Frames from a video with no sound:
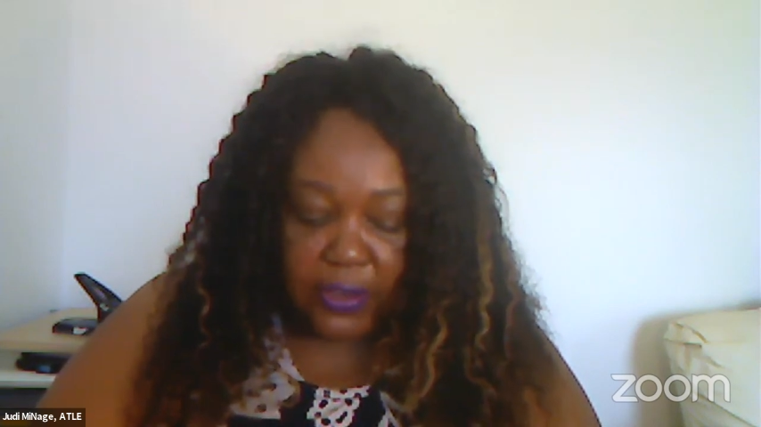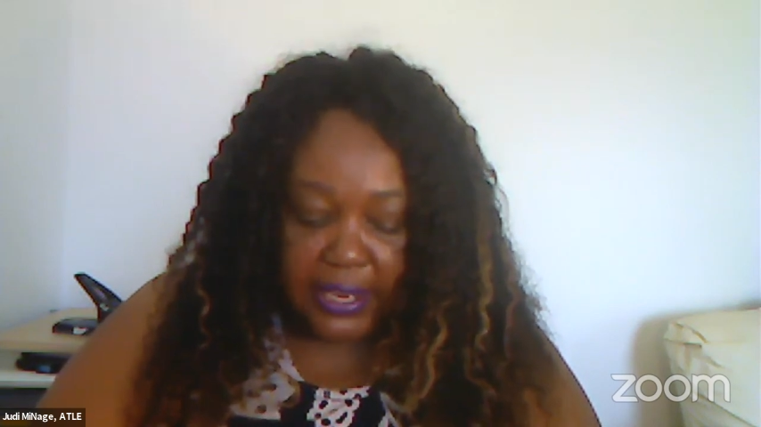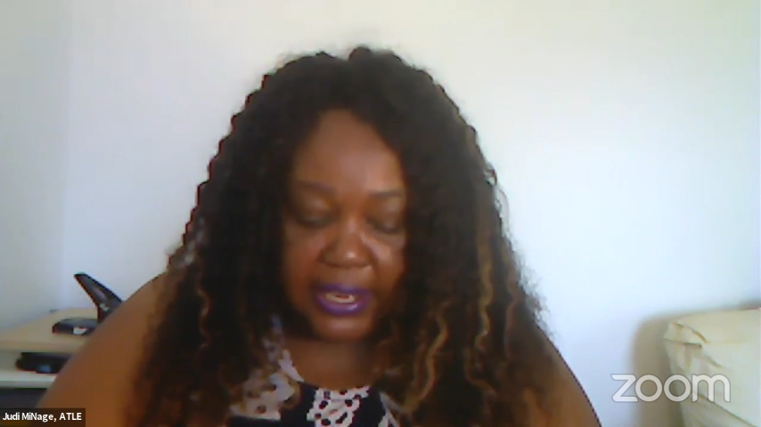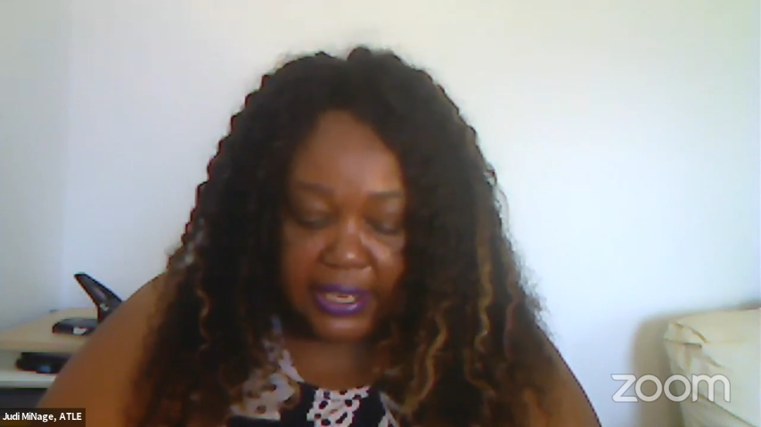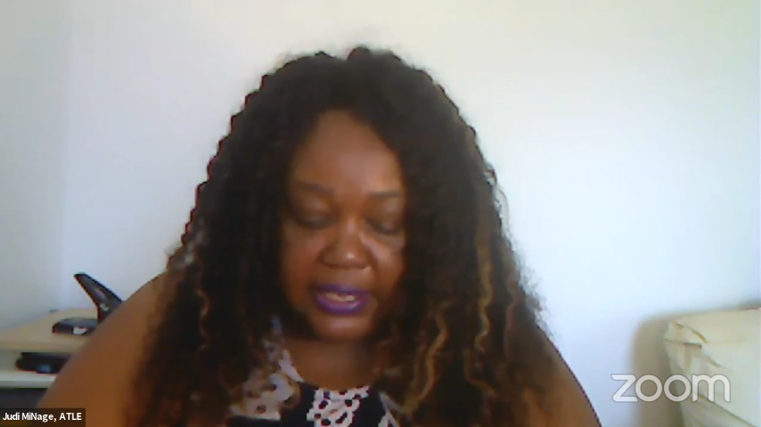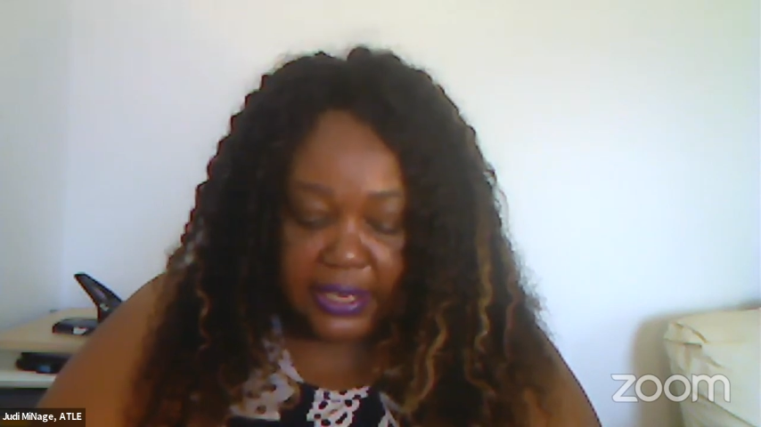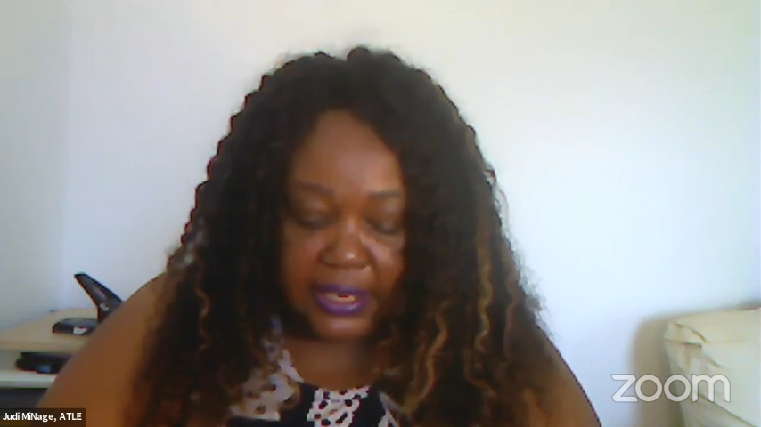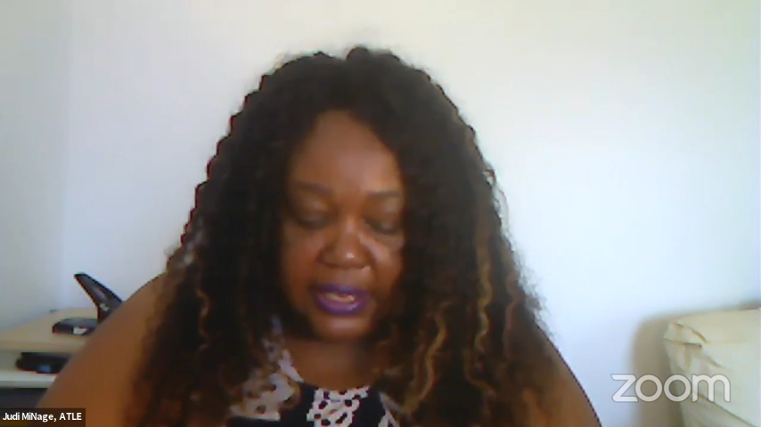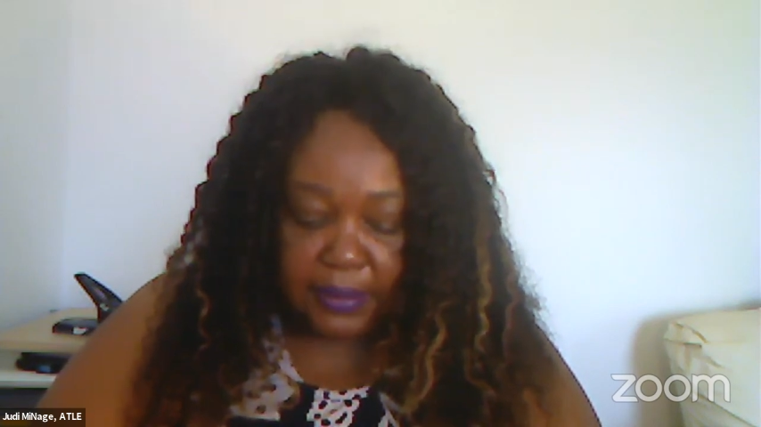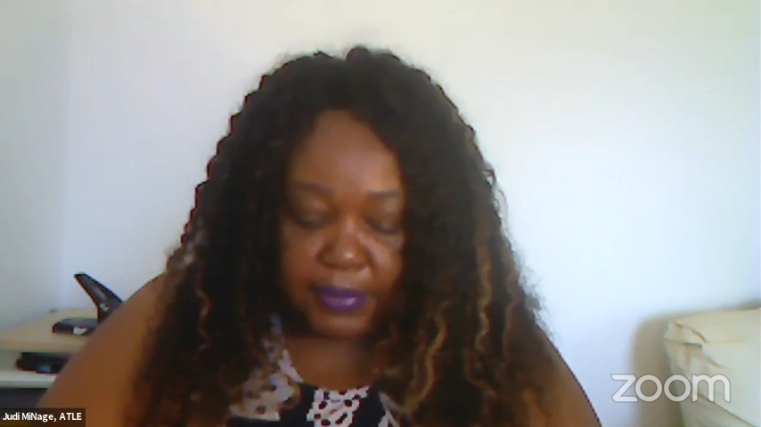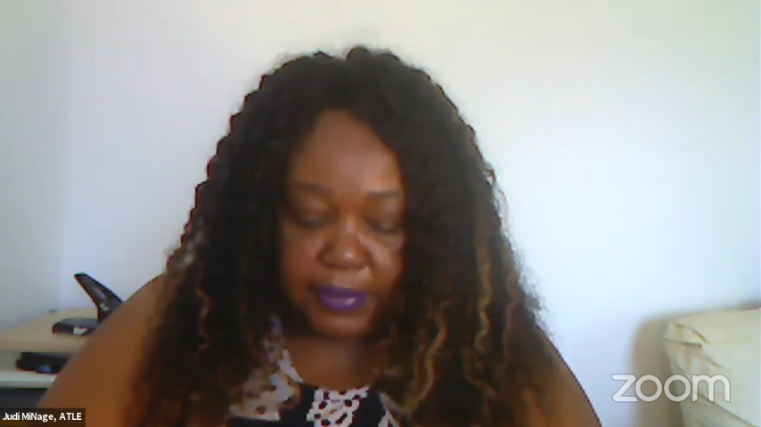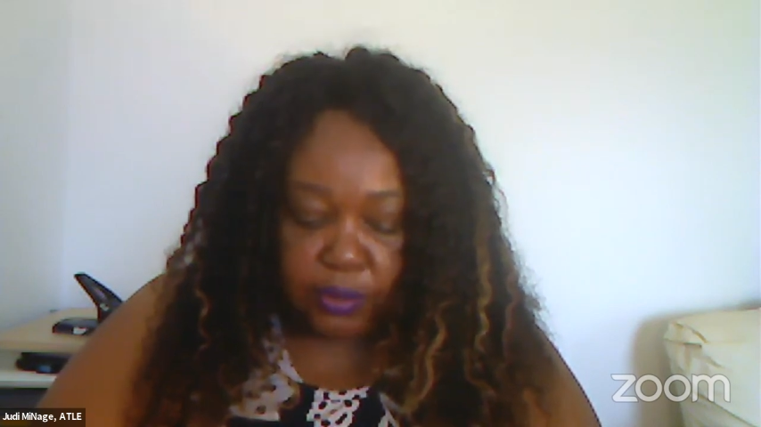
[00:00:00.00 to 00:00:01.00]
Canadian
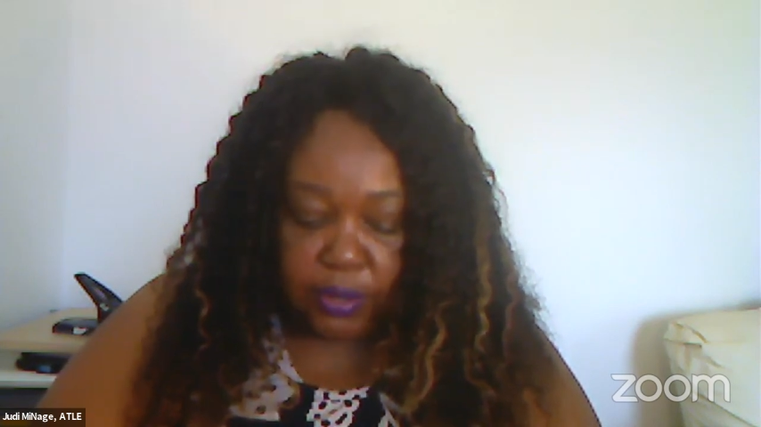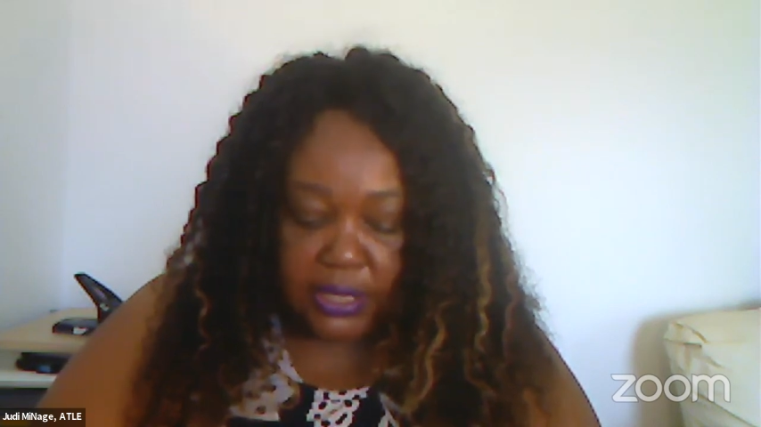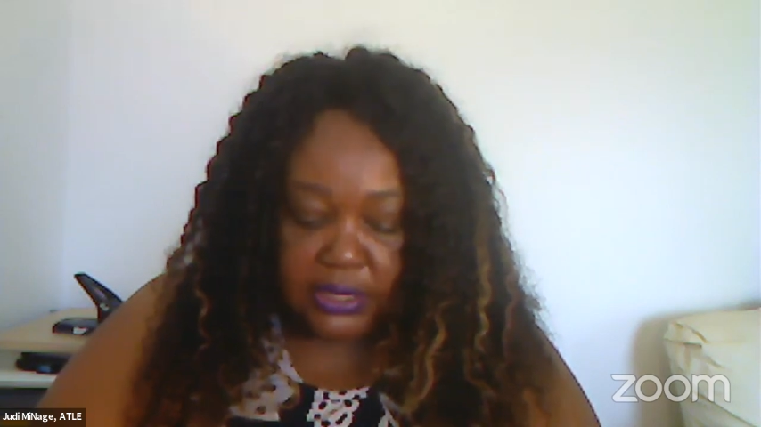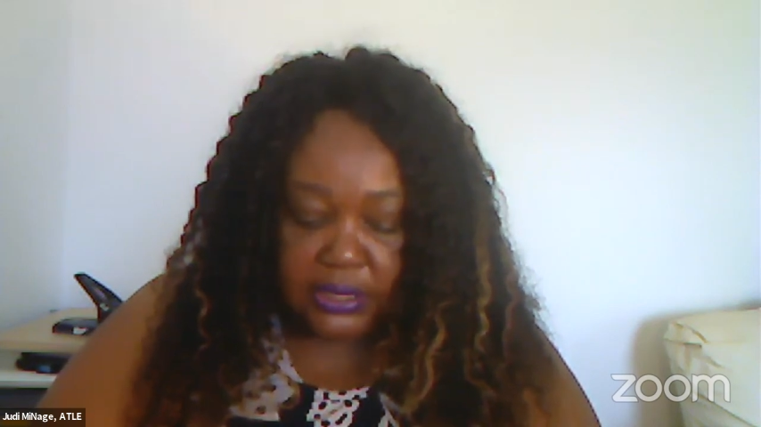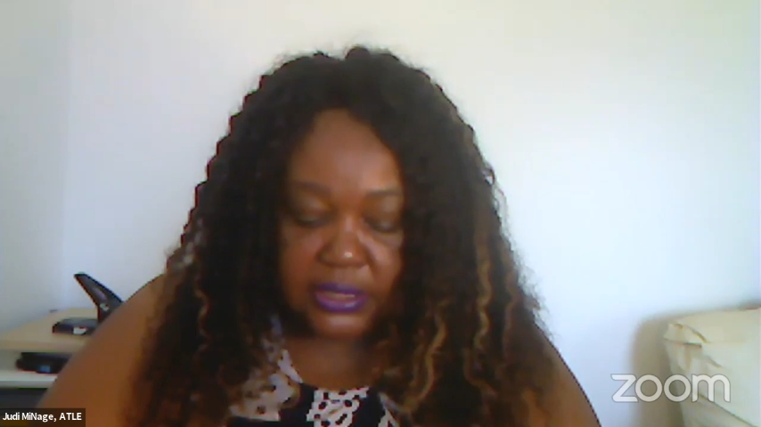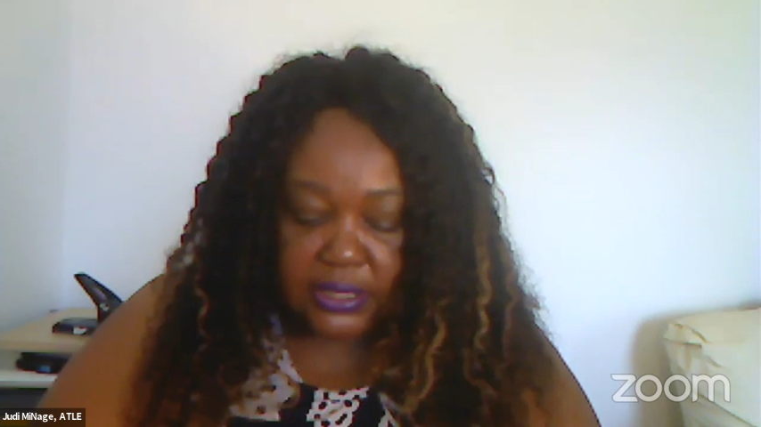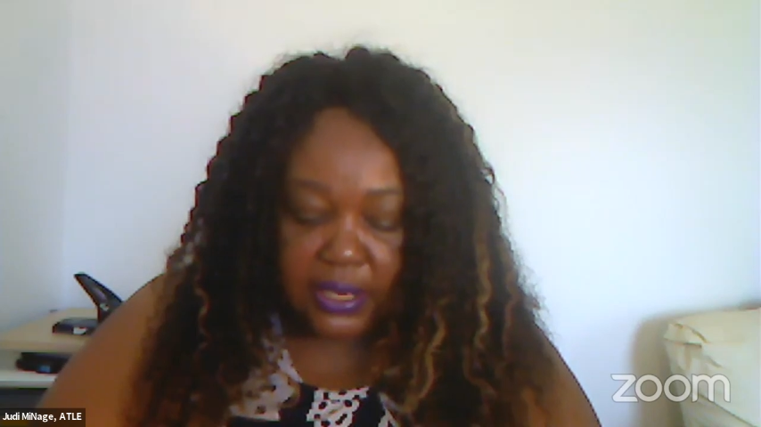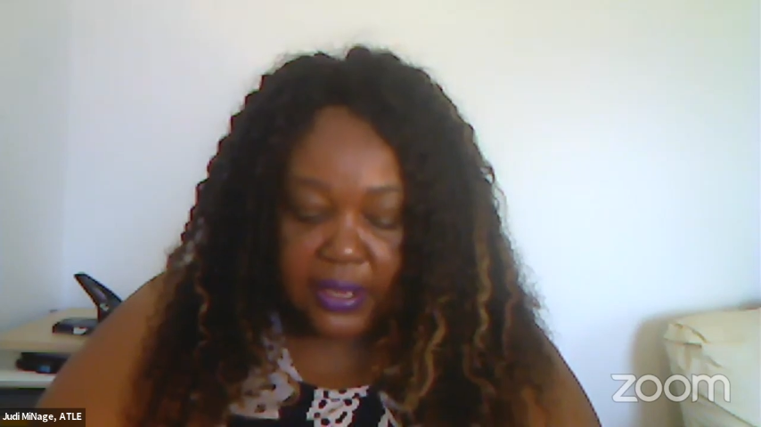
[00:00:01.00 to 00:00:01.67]
immigrants.